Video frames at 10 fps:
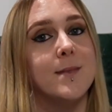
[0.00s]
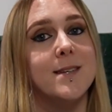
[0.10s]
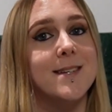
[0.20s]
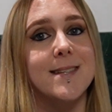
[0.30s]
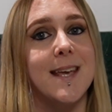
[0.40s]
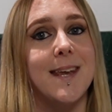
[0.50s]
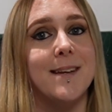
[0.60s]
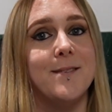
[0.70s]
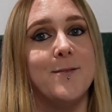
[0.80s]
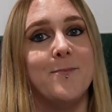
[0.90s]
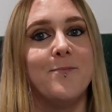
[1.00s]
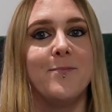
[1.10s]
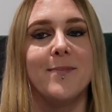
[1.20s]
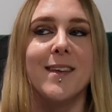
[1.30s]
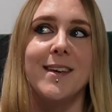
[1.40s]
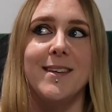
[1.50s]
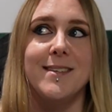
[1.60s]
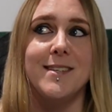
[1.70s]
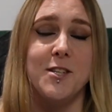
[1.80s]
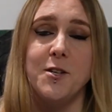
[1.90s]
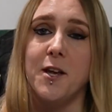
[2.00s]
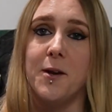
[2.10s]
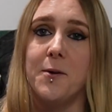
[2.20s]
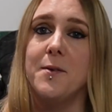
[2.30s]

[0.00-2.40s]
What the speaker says: Just saying. Did you know